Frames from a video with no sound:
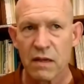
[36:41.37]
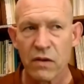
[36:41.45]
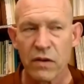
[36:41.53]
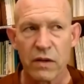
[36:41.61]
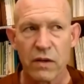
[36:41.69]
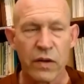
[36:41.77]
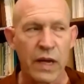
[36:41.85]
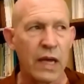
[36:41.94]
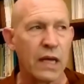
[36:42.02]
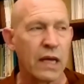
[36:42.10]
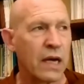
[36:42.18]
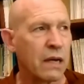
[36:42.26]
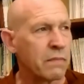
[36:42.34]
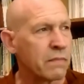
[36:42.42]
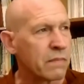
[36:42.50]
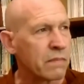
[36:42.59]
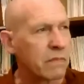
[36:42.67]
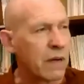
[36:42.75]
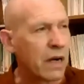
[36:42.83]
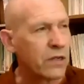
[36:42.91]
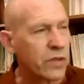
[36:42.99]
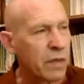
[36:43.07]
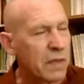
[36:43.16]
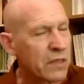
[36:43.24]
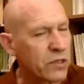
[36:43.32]
Okay,
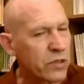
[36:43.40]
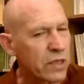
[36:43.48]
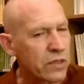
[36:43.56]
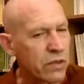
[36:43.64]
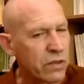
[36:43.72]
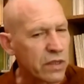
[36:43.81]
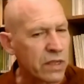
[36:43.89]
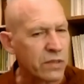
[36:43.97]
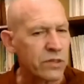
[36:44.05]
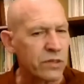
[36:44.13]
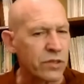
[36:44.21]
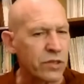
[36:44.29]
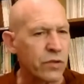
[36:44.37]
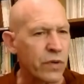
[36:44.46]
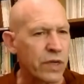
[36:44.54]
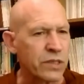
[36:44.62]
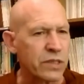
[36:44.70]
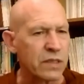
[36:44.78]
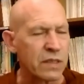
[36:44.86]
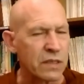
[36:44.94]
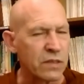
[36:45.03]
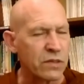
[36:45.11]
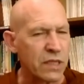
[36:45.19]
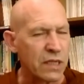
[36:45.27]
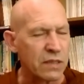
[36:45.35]
Marjorie, I'm not sure I totally understood your question.
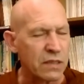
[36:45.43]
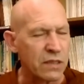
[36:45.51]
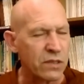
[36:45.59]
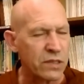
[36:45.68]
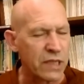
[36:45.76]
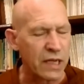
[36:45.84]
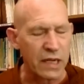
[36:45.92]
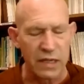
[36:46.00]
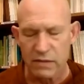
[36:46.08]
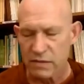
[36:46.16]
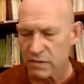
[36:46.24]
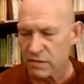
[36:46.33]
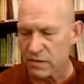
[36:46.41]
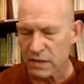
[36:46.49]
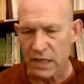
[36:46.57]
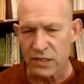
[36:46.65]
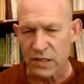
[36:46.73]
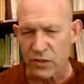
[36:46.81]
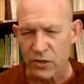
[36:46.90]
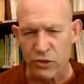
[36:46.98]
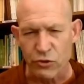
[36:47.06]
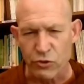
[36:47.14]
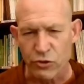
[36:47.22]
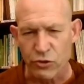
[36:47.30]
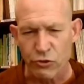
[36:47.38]
You said, did you say things that are
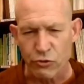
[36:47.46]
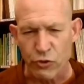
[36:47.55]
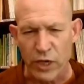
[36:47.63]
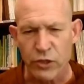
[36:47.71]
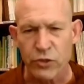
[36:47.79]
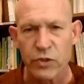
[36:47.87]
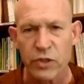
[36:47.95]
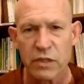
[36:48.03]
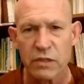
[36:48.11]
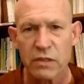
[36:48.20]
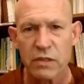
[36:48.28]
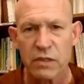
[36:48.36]
structural?